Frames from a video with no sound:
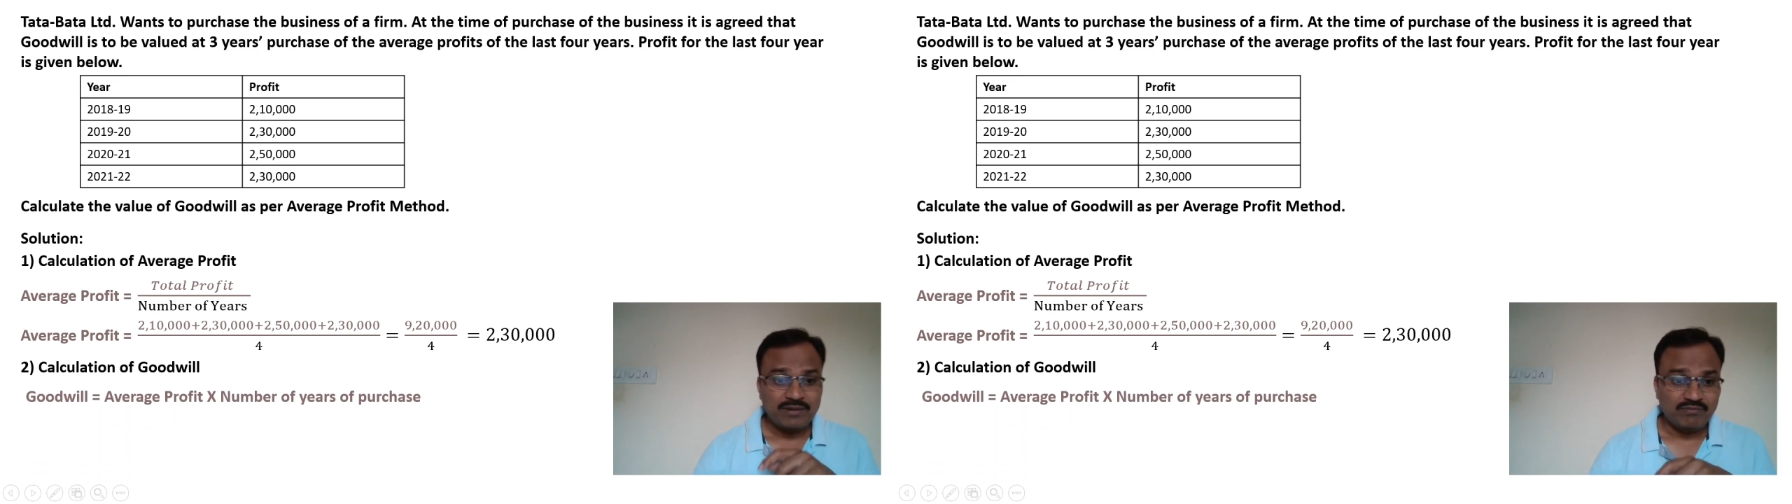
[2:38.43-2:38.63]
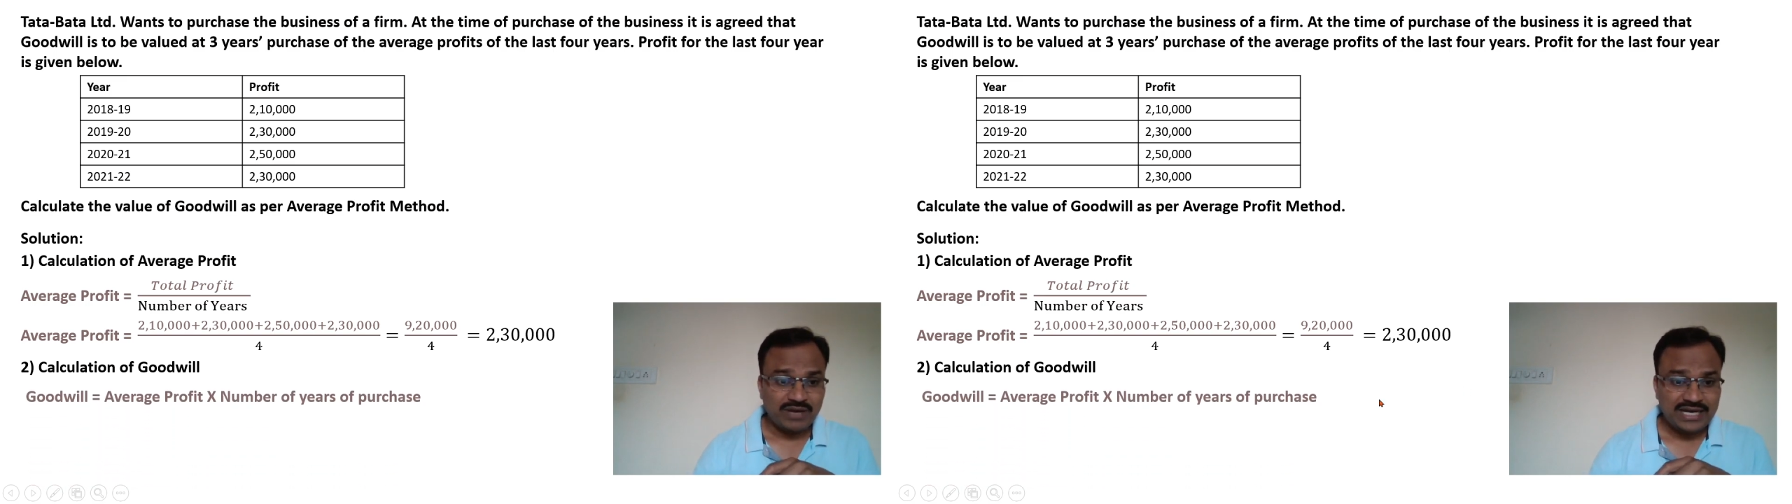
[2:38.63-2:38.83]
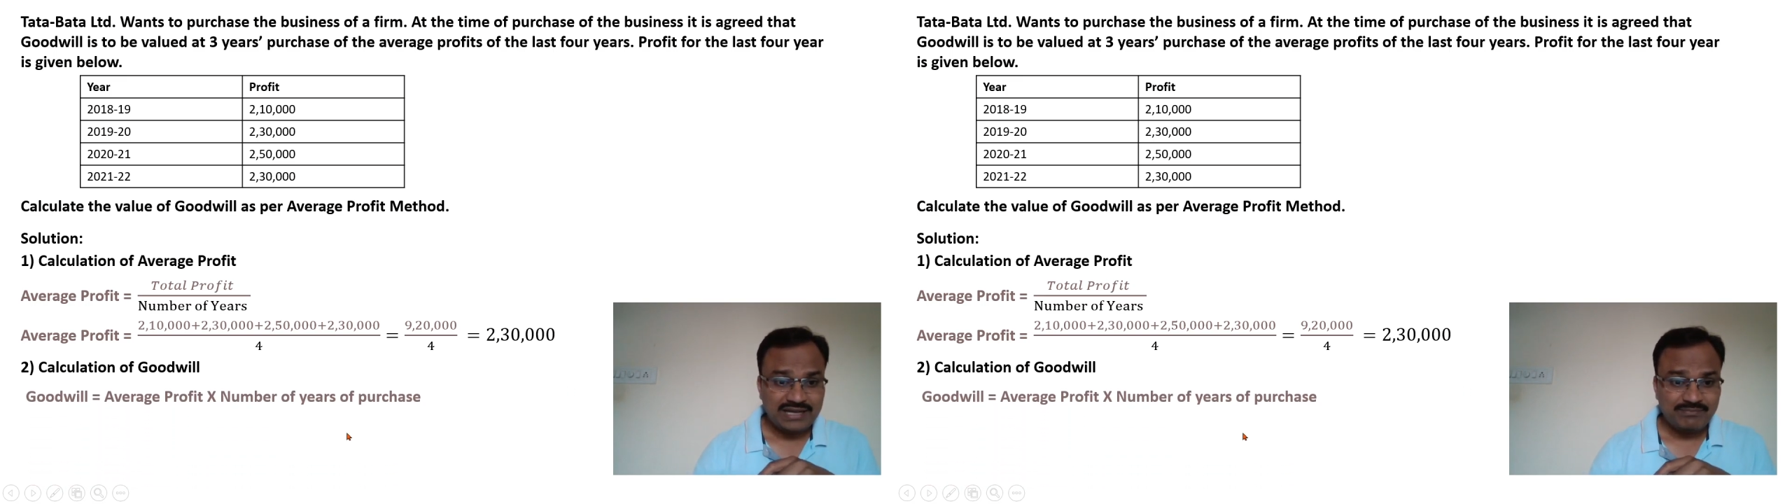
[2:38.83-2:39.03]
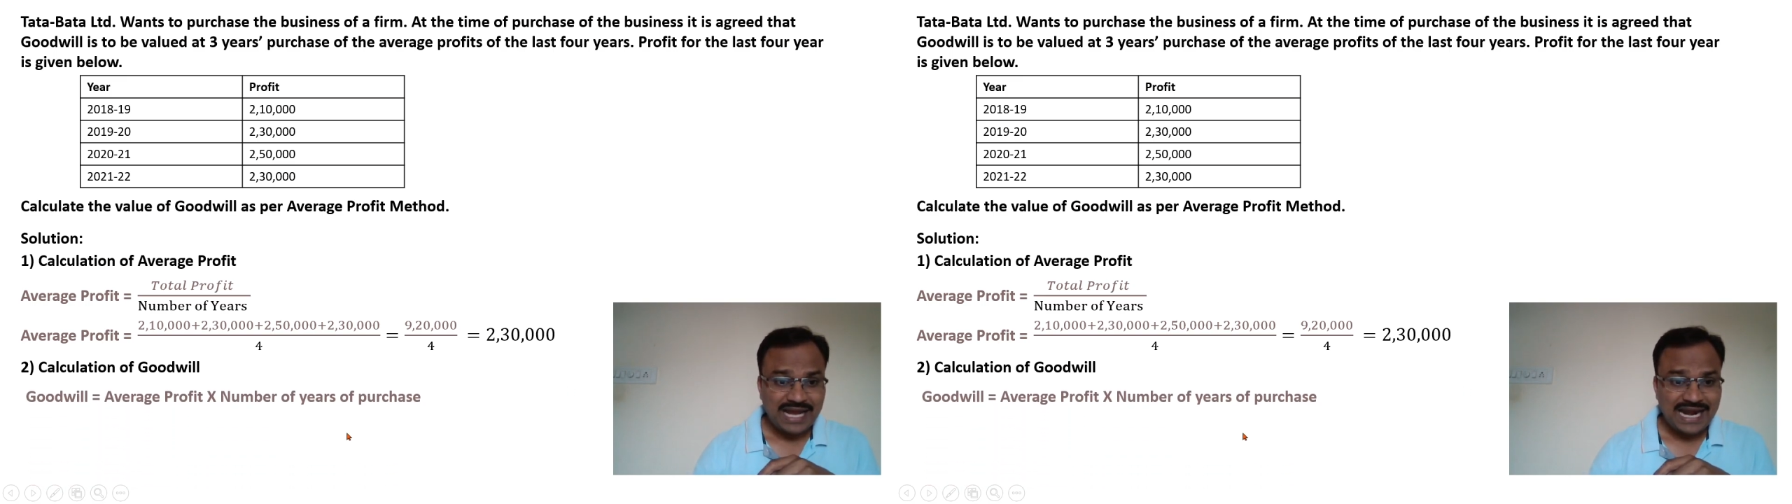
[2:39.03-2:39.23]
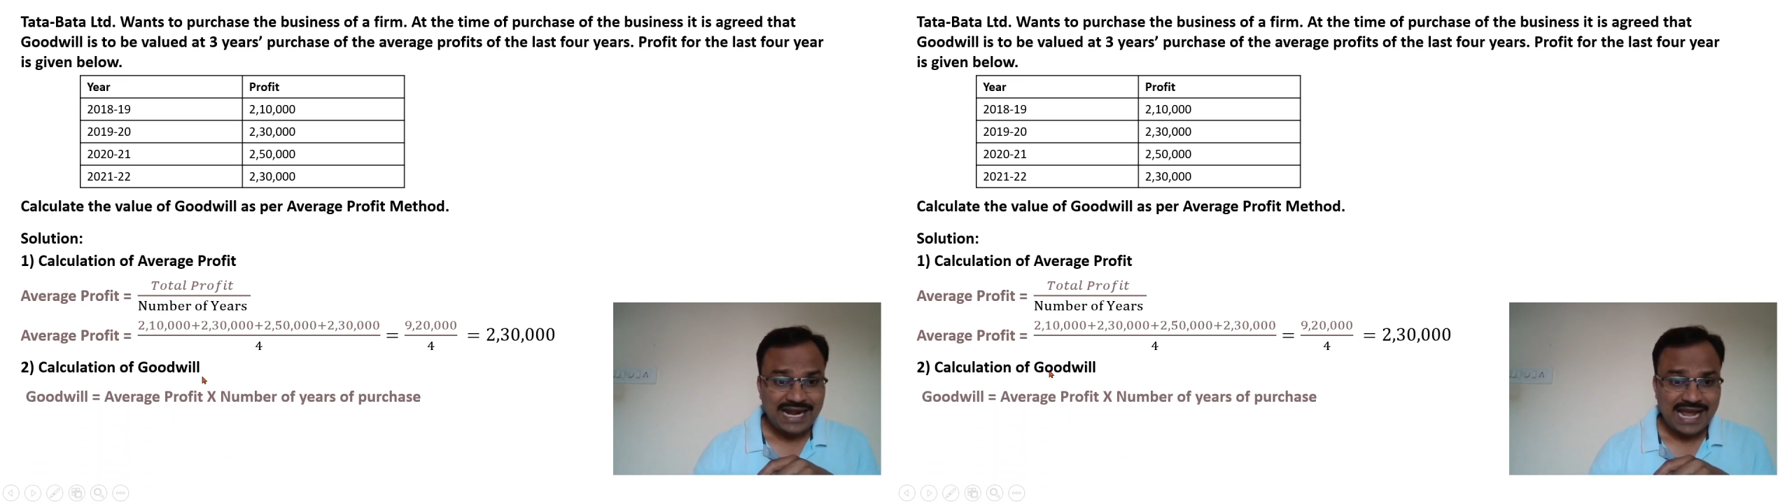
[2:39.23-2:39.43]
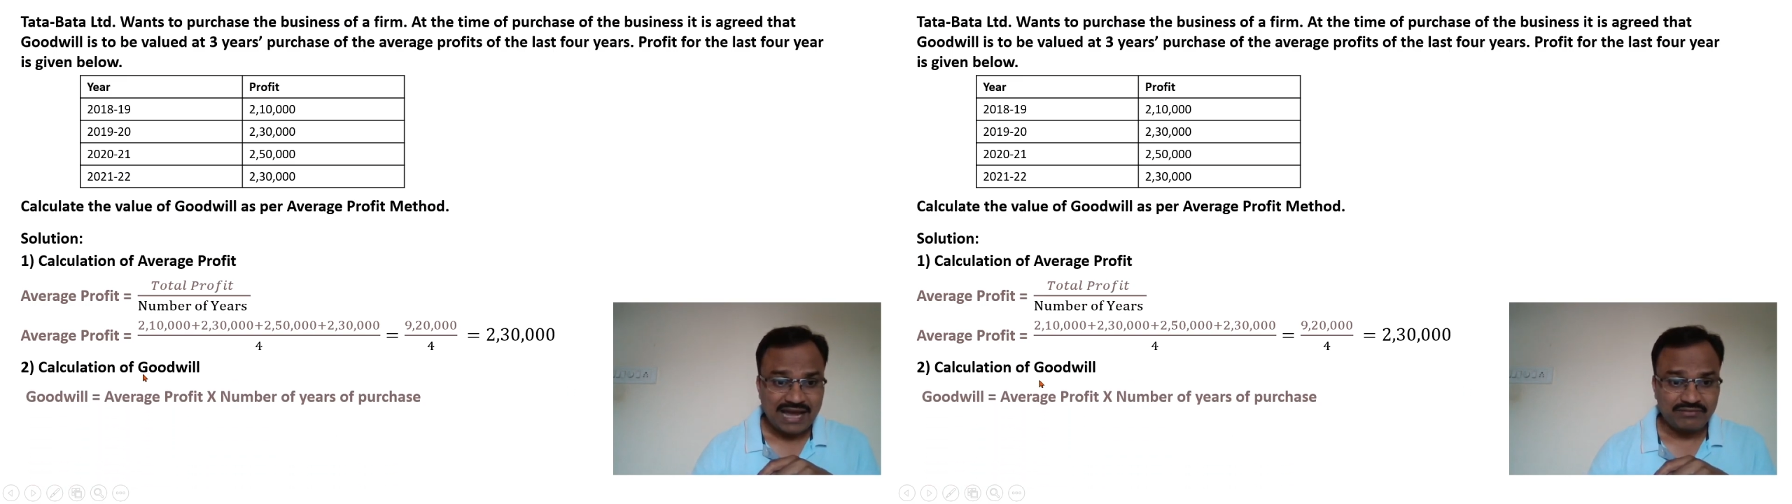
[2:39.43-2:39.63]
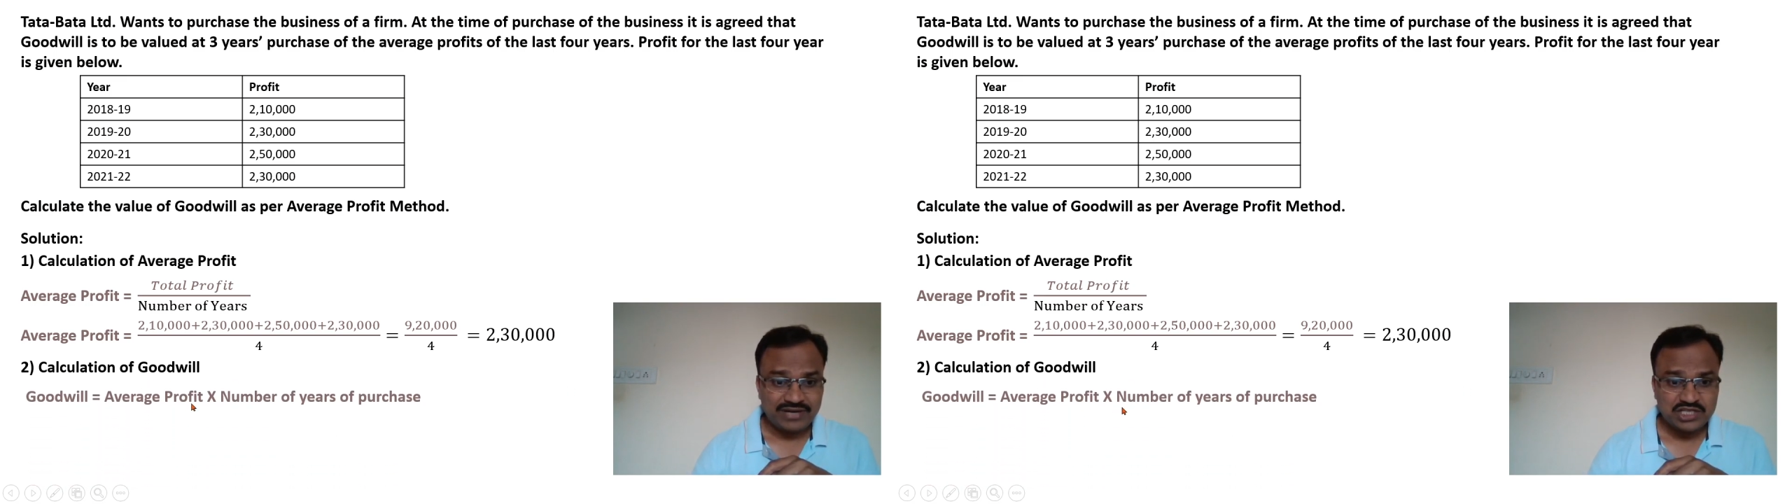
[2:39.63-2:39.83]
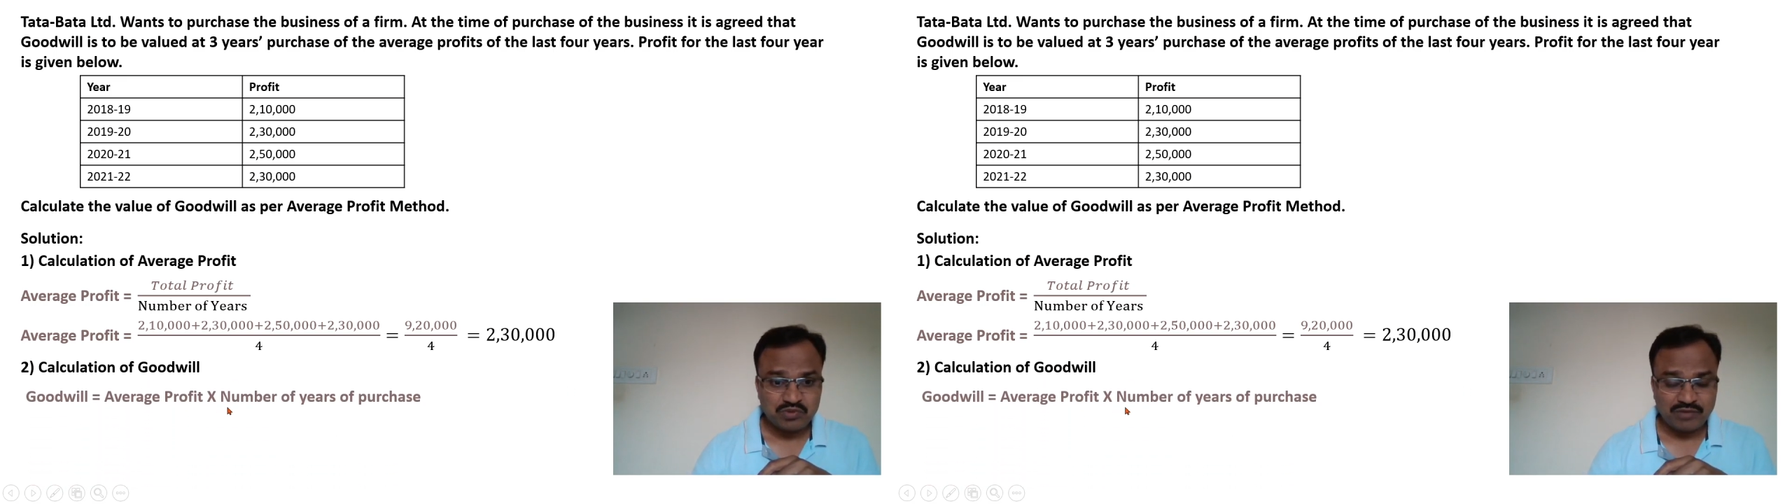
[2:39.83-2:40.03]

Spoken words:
multiply average